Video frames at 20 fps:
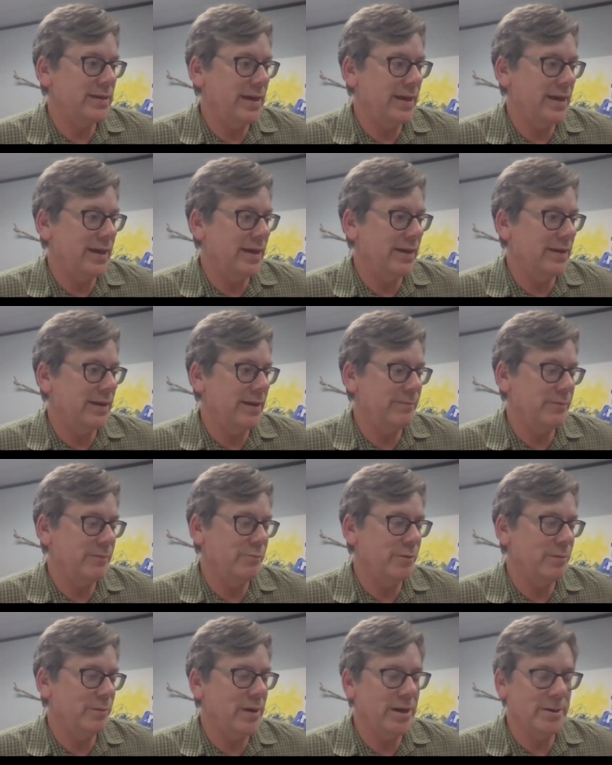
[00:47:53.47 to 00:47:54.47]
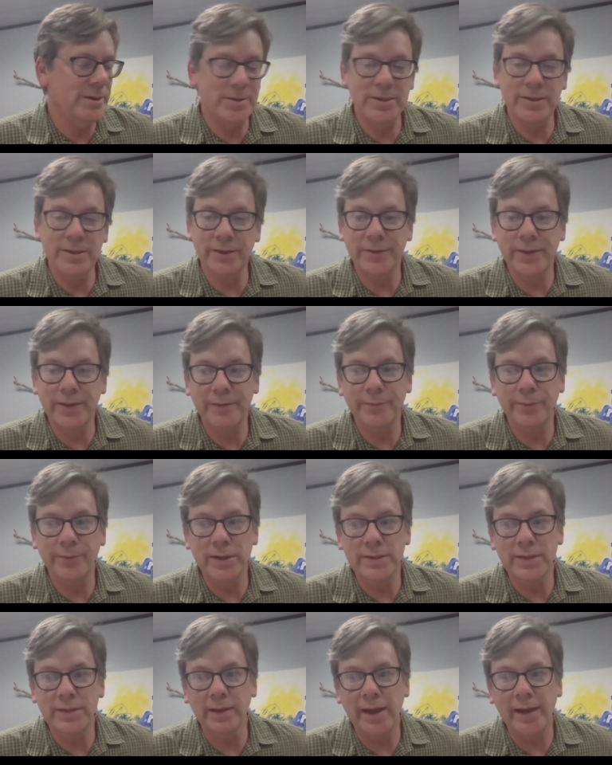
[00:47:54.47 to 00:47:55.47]
And I've been reminding myself of that
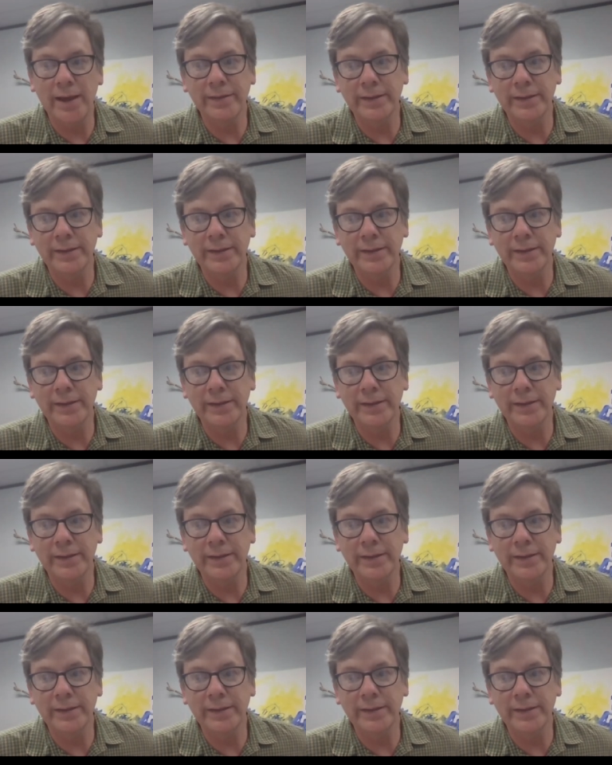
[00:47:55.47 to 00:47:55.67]
phrase a lot